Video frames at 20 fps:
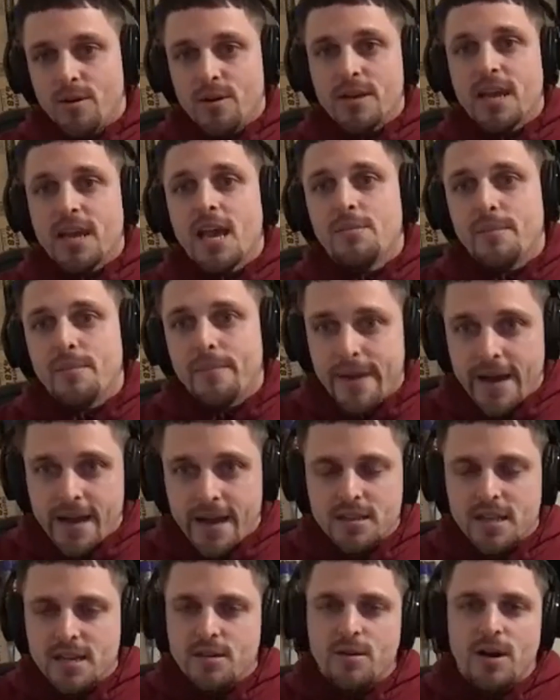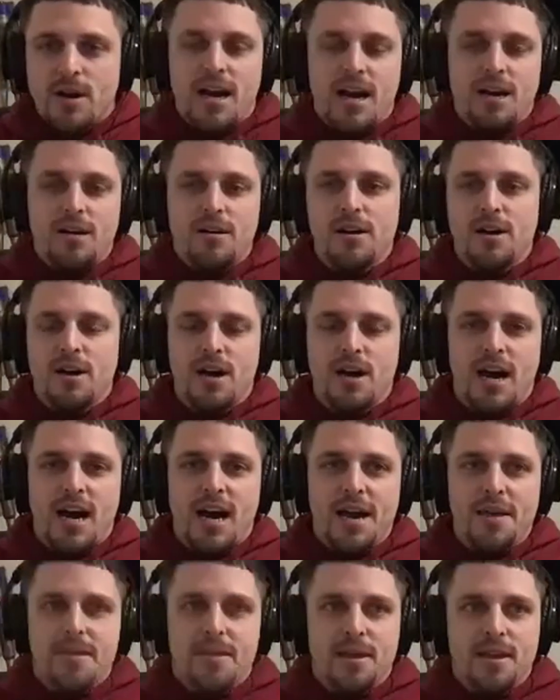game manager? Like, how
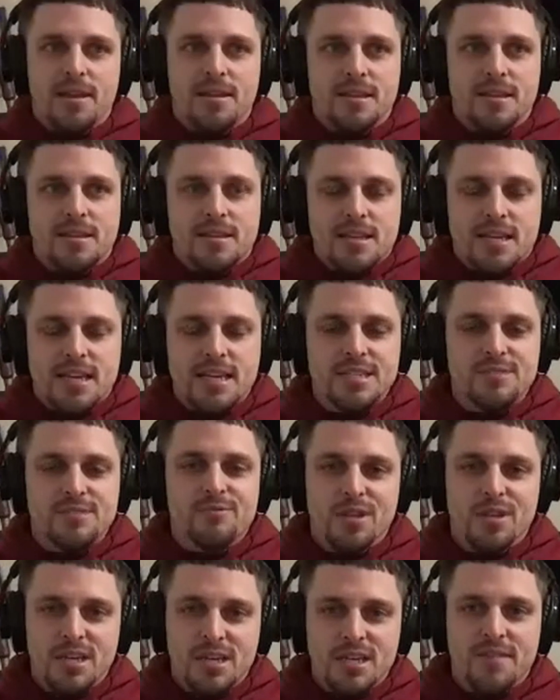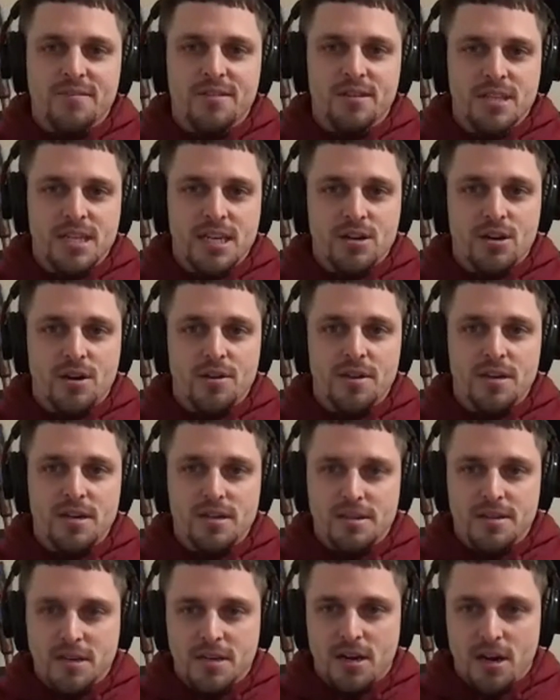I think that he's really going to have to lean on
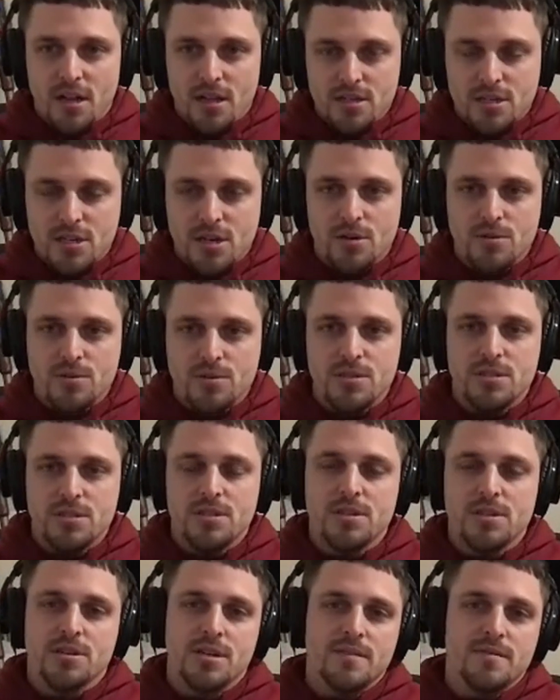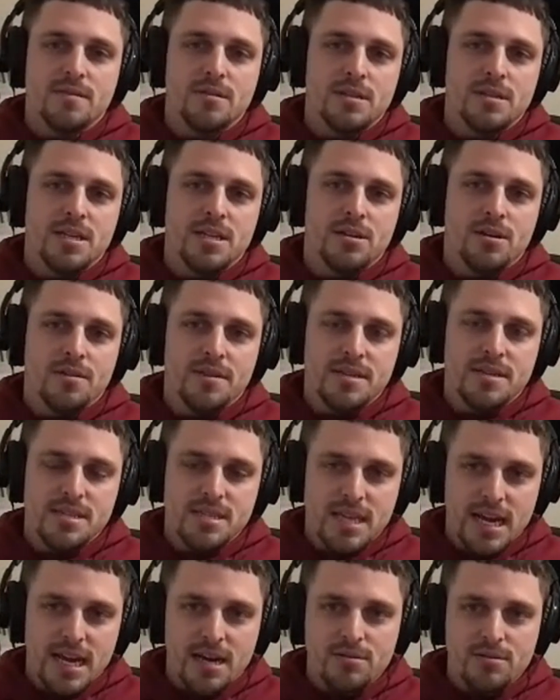the college coaches. They're going to have to lean on the
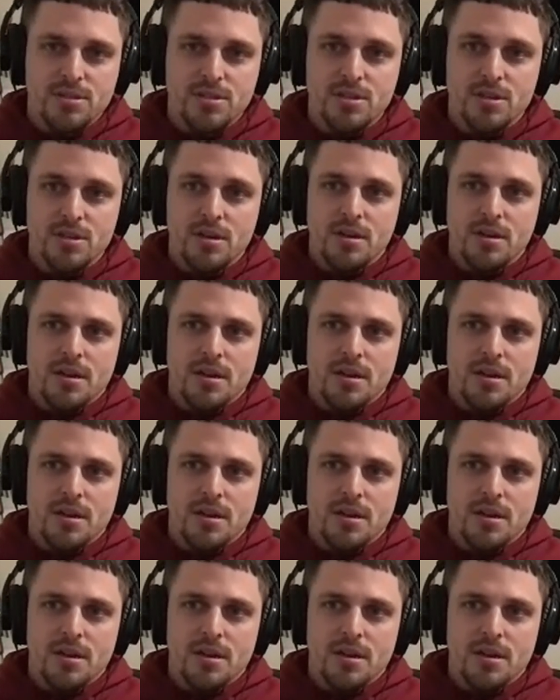scouts.